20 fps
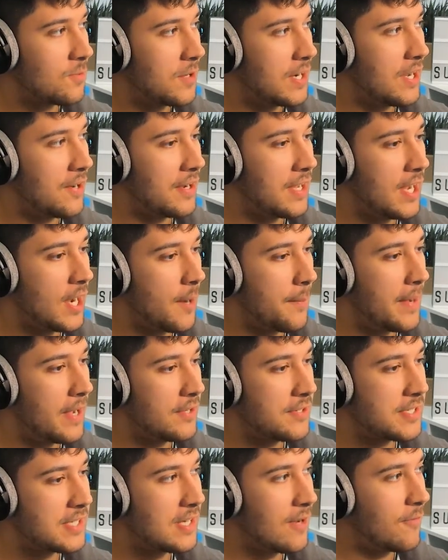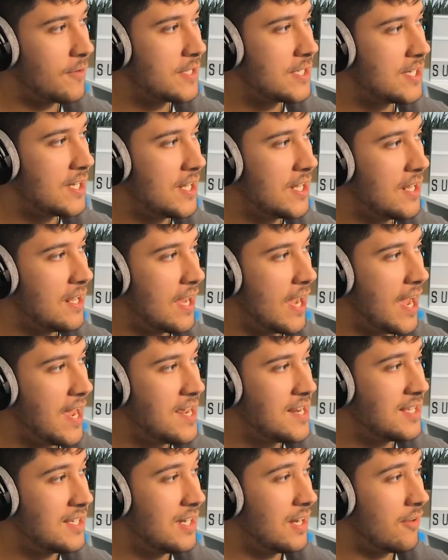We're now getting about 70,
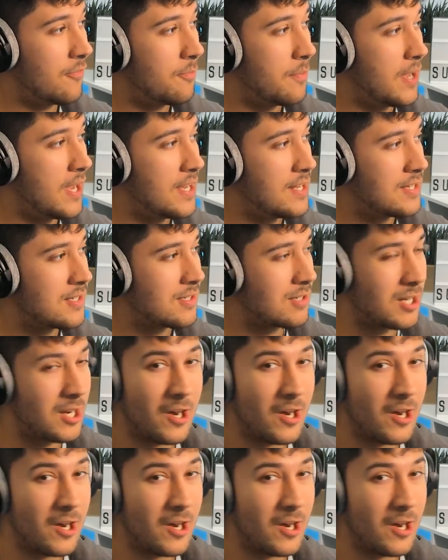80 FPS,